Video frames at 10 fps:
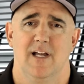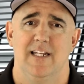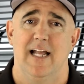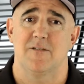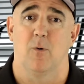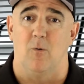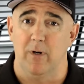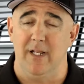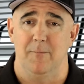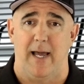And that's what
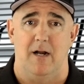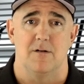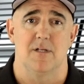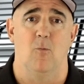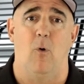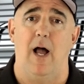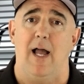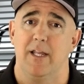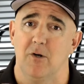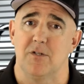really matters and
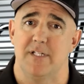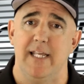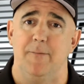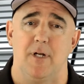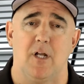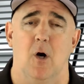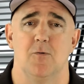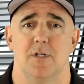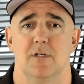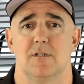why your team and
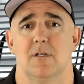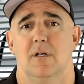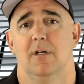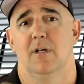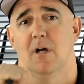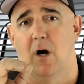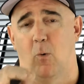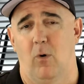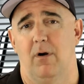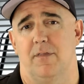coaches are
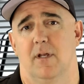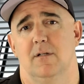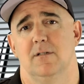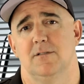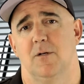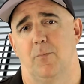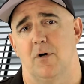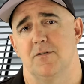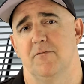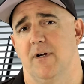worth it to
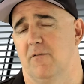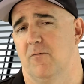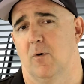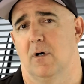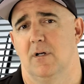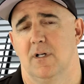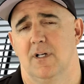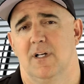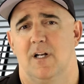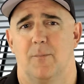persevere for.
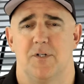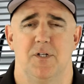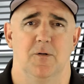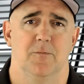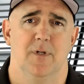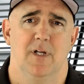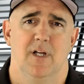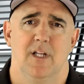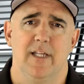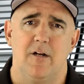Number two,
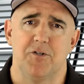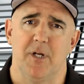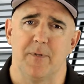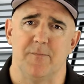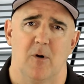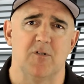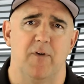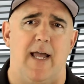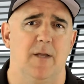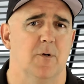leadership is most
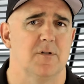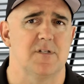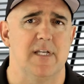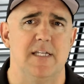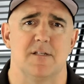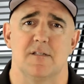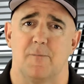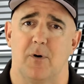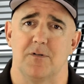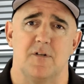valuable in seasons
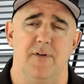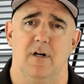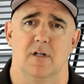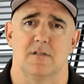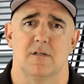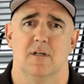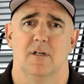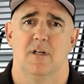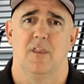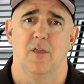of perseverance,
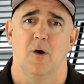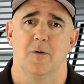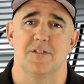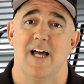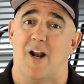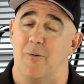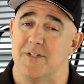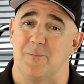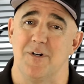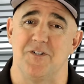though it's not
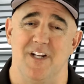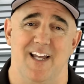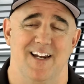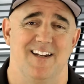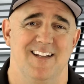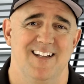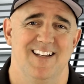always appreciated.